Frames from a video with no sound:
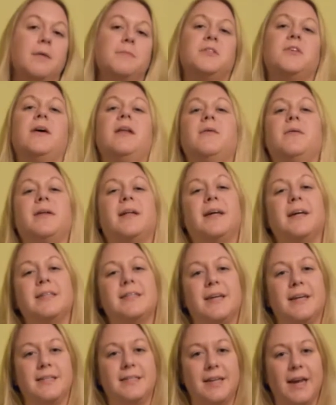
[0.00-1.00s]
So anyway, like I
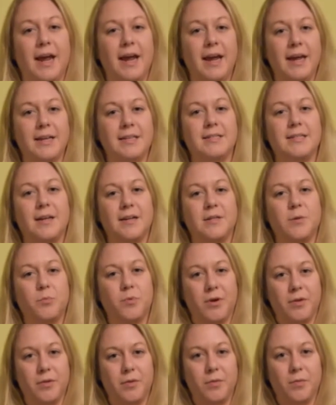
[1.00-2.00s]
said, today is Zelda
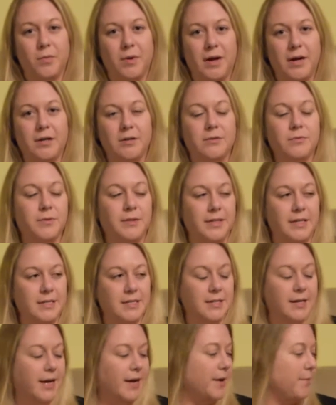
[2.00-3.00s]
Breath of the Wild
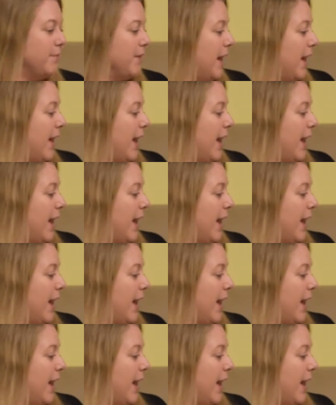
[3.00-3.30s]
release day,